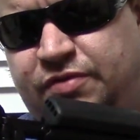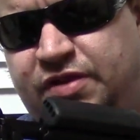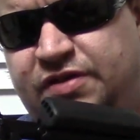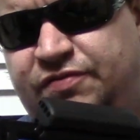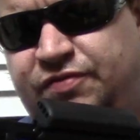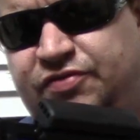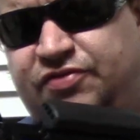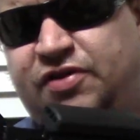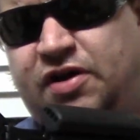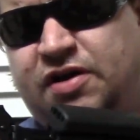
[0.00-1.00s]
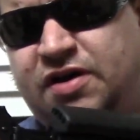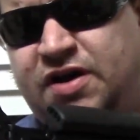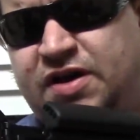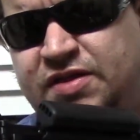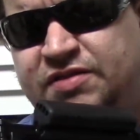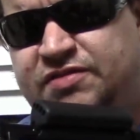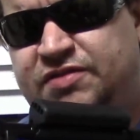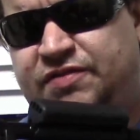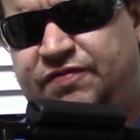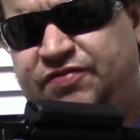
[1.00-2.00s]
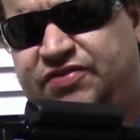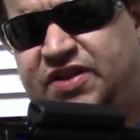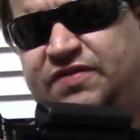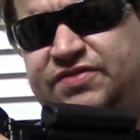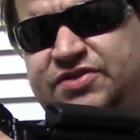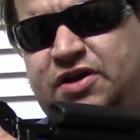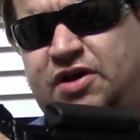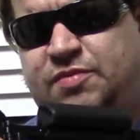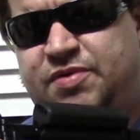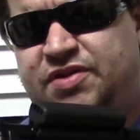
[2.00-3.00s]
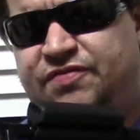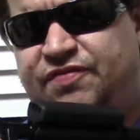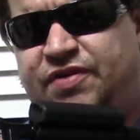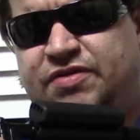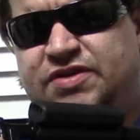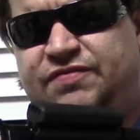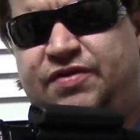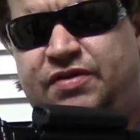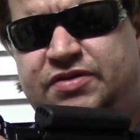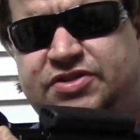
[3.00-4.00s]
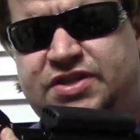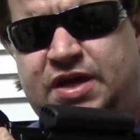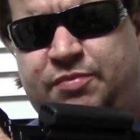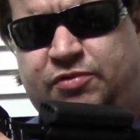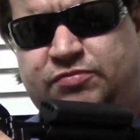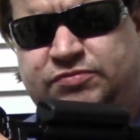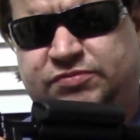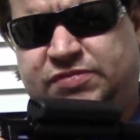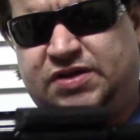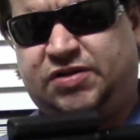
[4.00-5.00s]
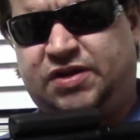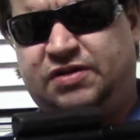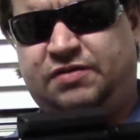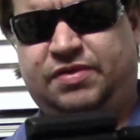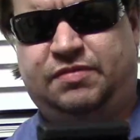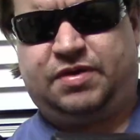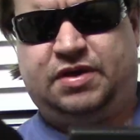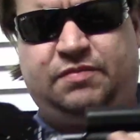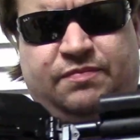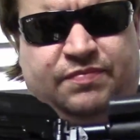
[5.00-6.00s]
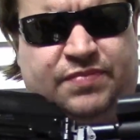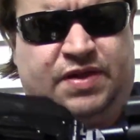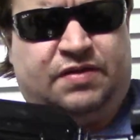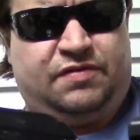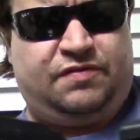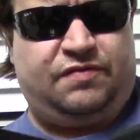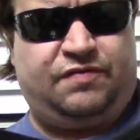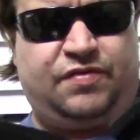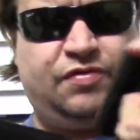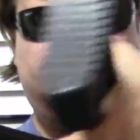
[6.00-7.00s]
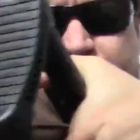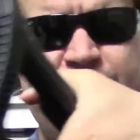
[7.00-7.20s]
release for the stock. This is a stiff stock, but it's very, very stable. Right here, there we go. Fold it